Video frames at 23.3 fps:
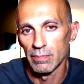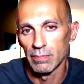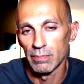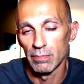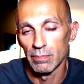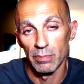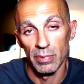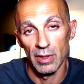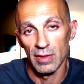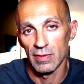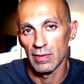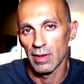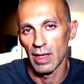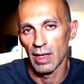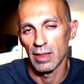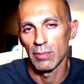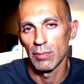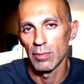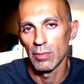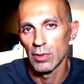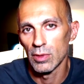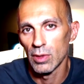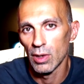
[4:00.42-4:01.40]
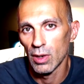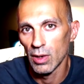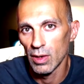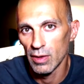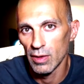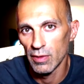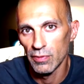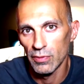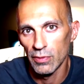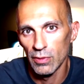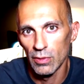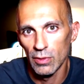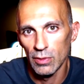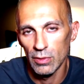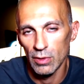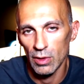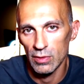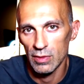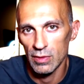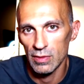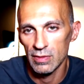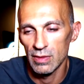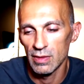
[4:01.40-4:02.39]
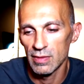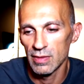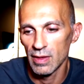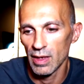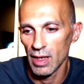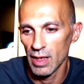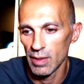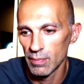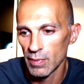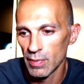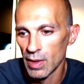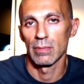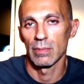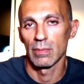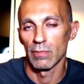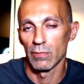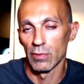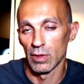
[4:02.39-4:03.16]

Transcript: Please let me know if you noticed the same. For